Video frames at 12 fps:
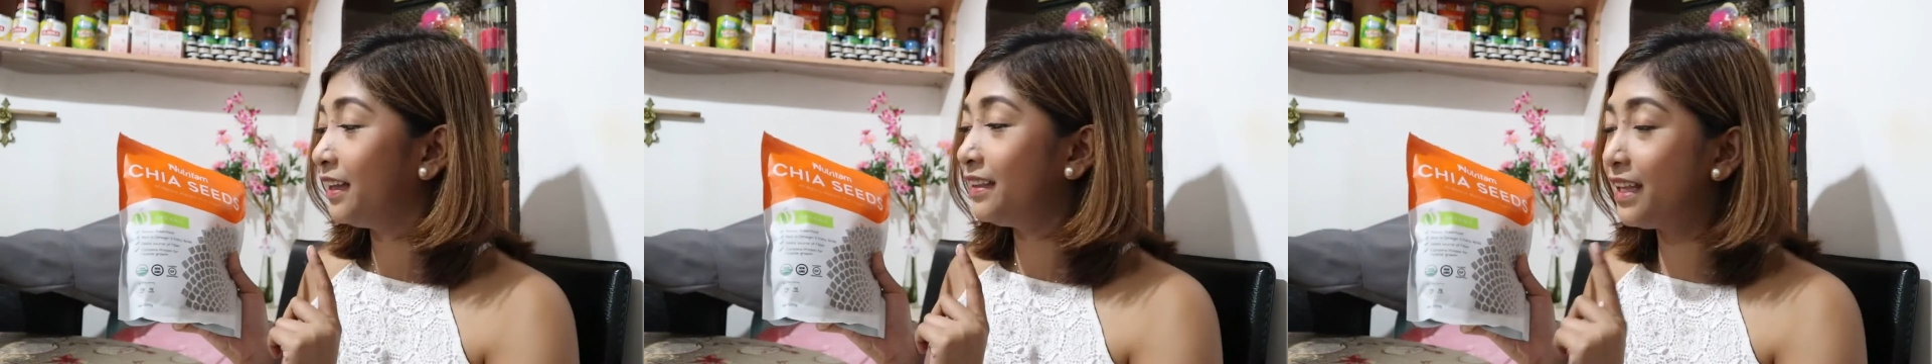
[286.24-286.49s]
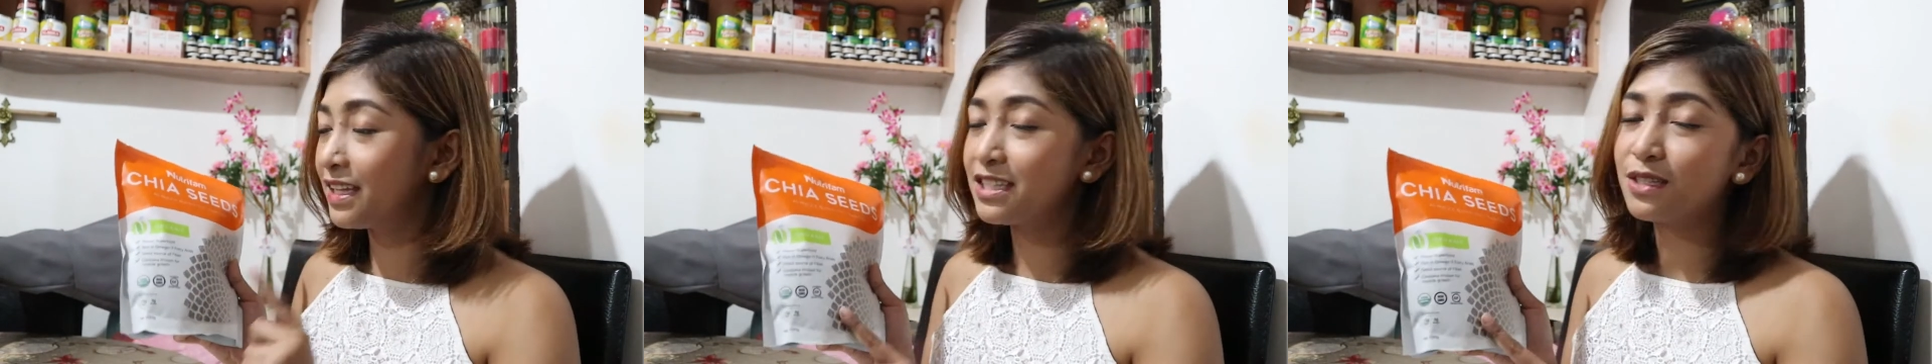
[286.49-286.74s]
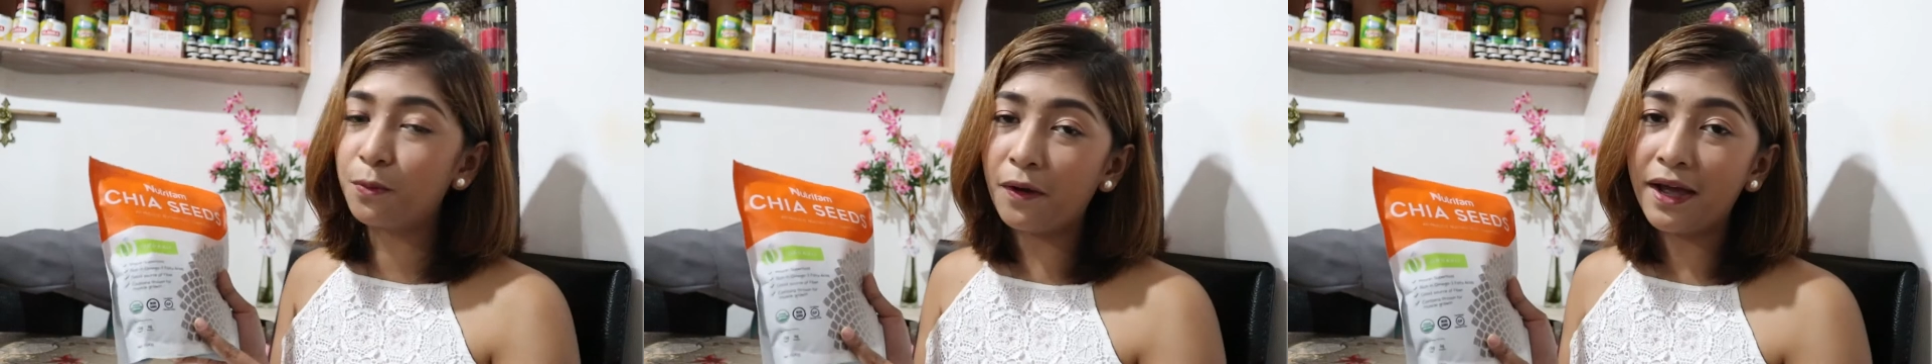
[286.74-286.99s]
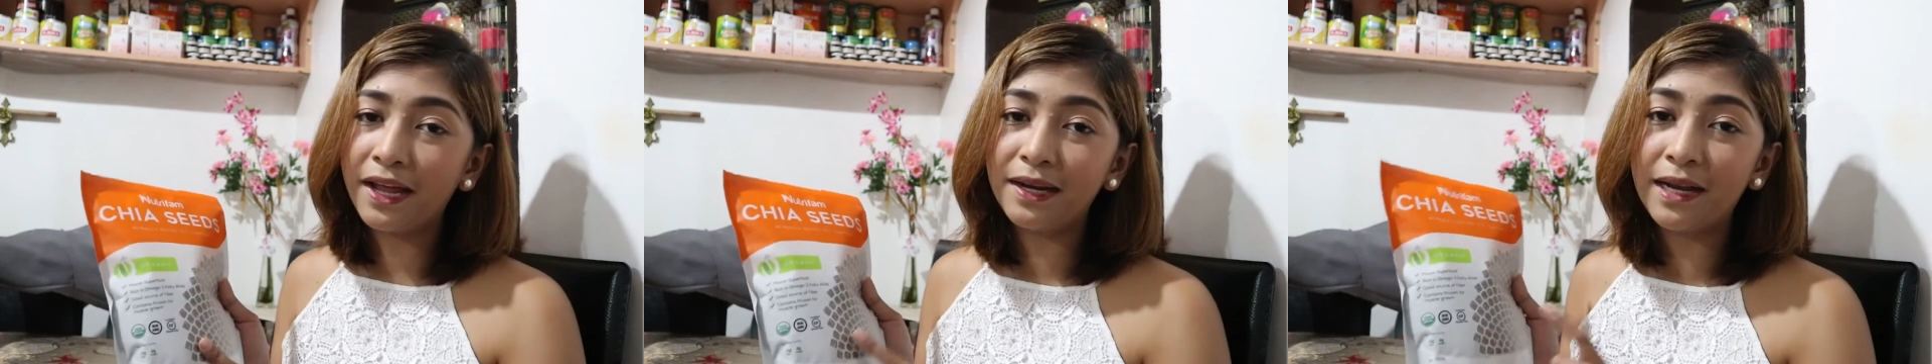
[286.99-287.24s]
That's
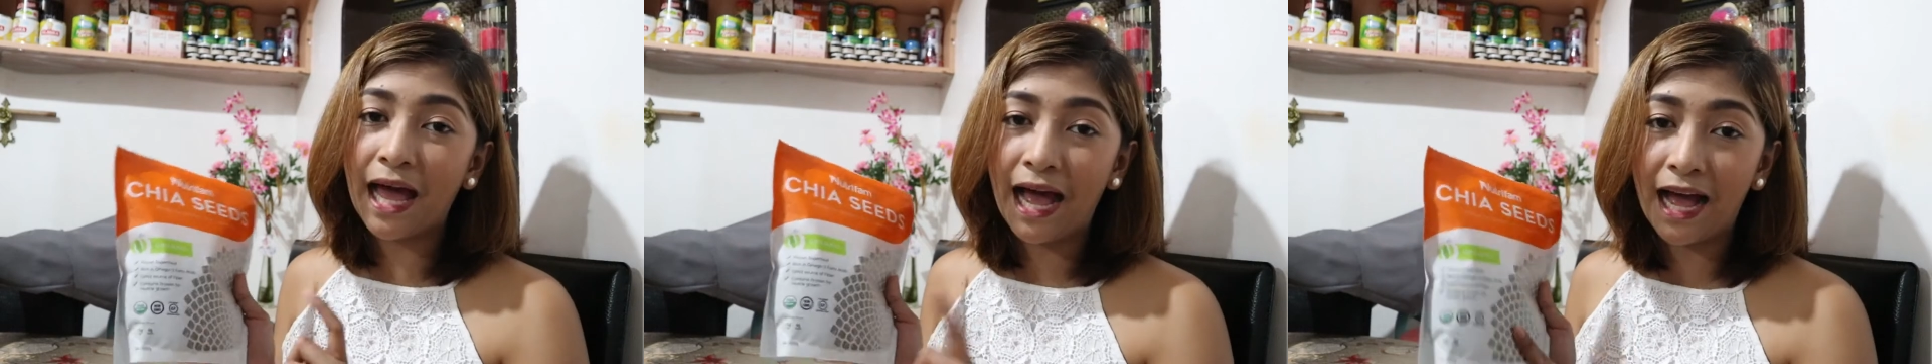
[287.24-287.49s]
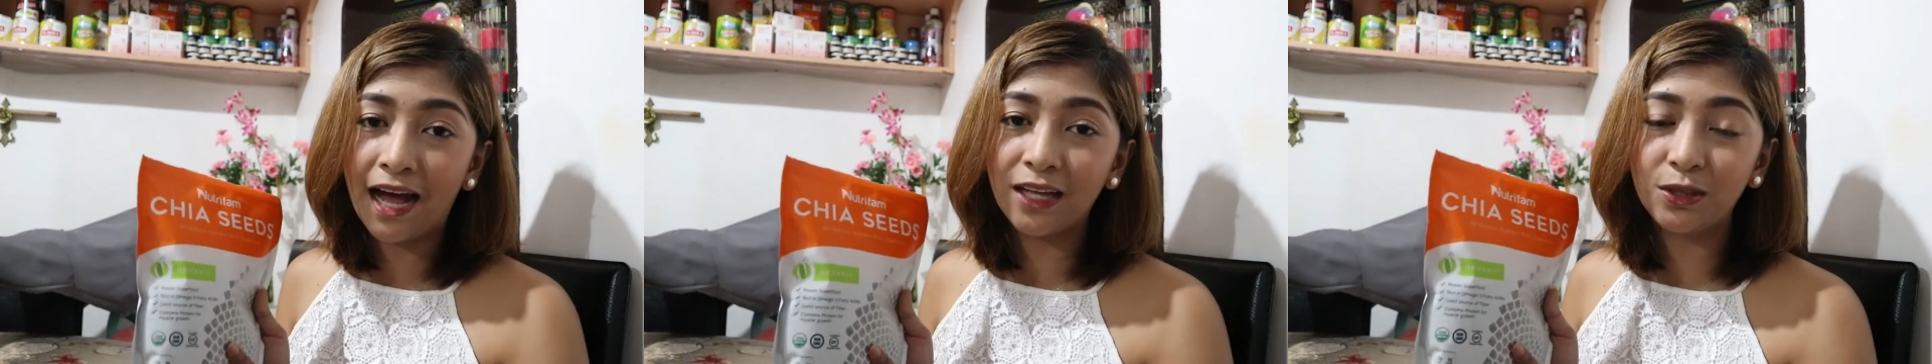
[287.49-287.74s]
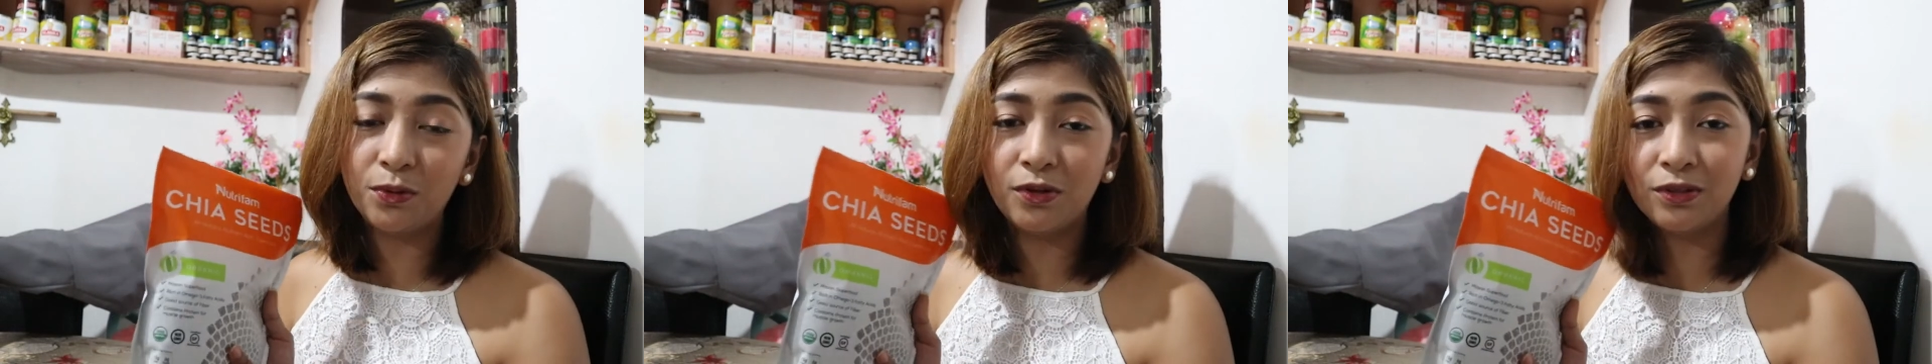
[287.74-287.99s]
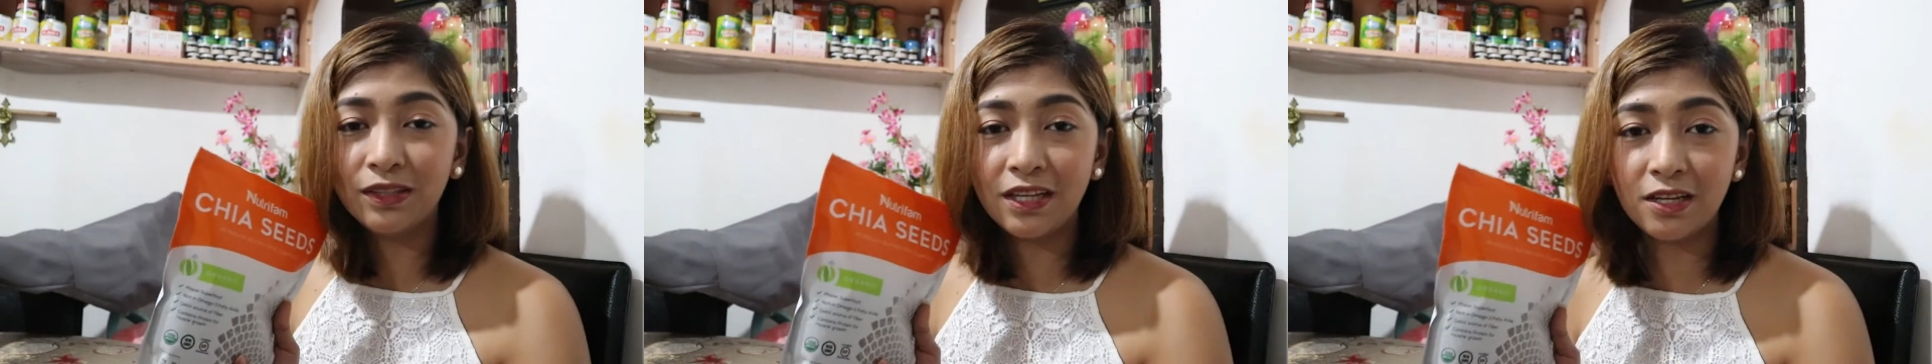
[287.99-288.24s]
why
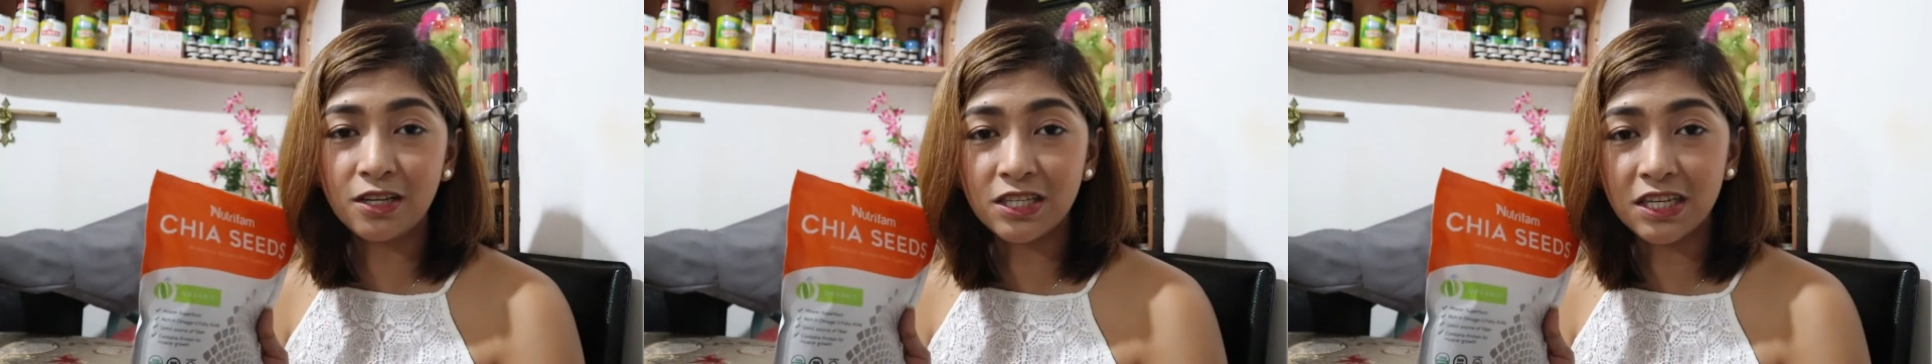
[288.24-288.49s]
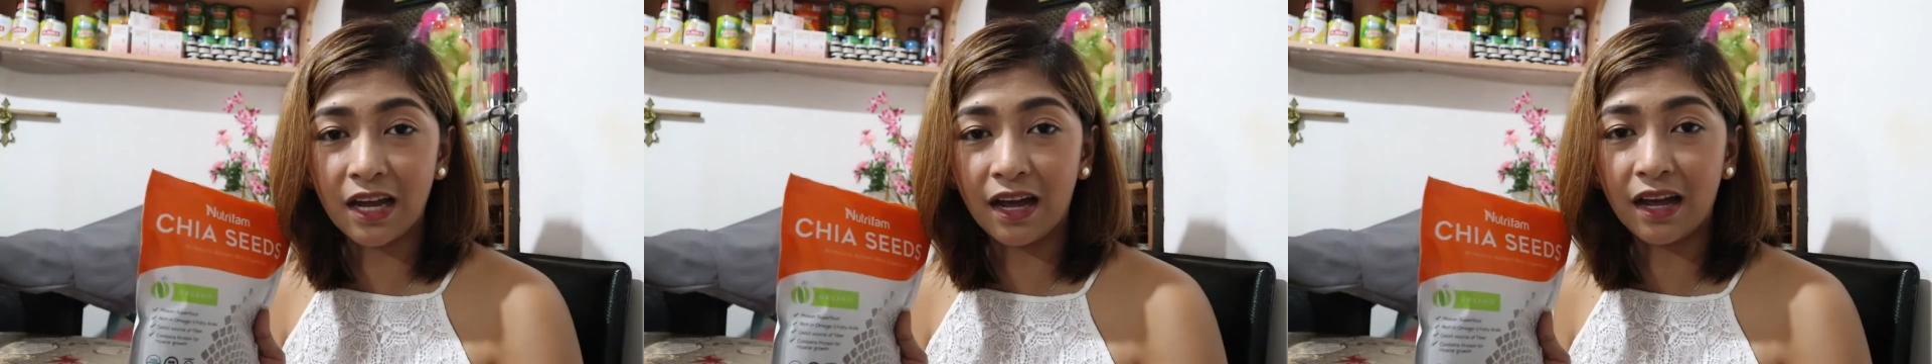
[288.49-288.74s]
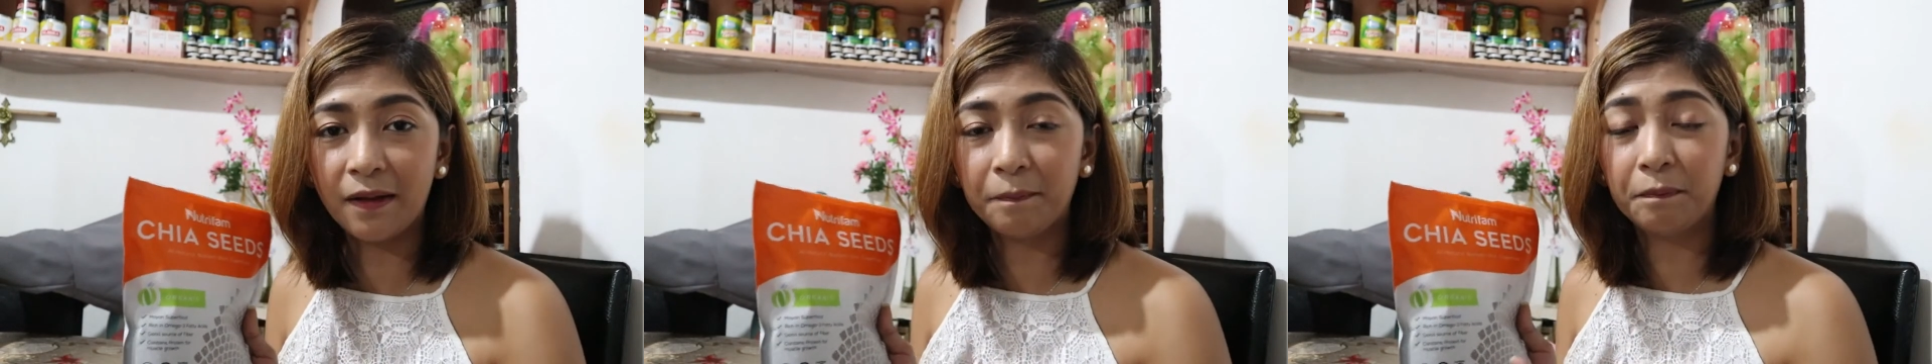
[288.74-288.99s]
nakakatulong din siya